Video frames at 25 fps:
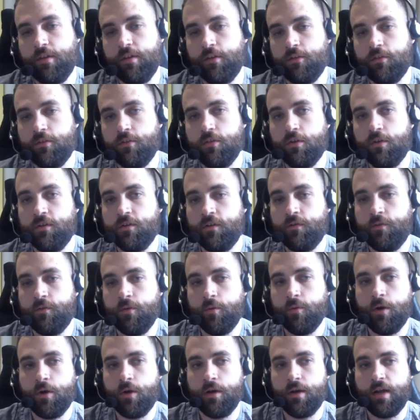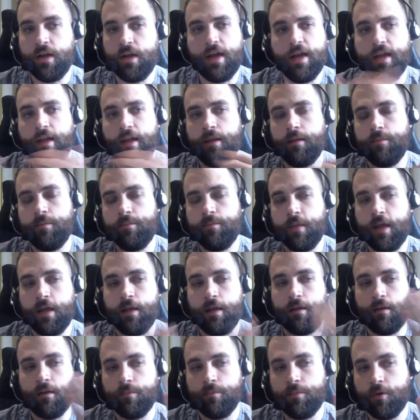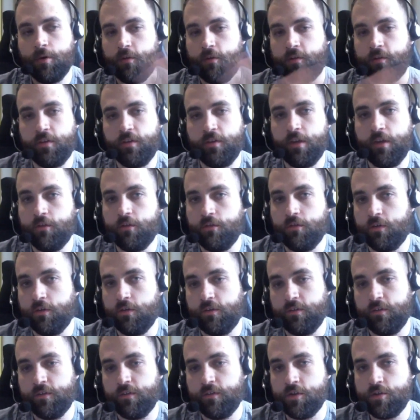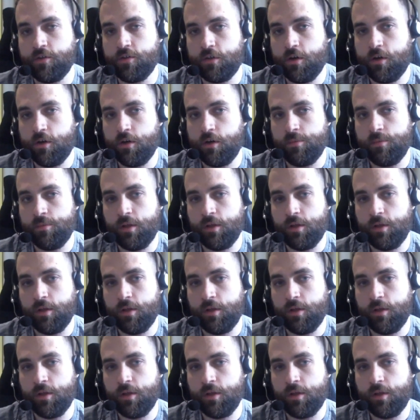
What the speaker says: in stores if you want. I'm not personally endorsing Centra Card,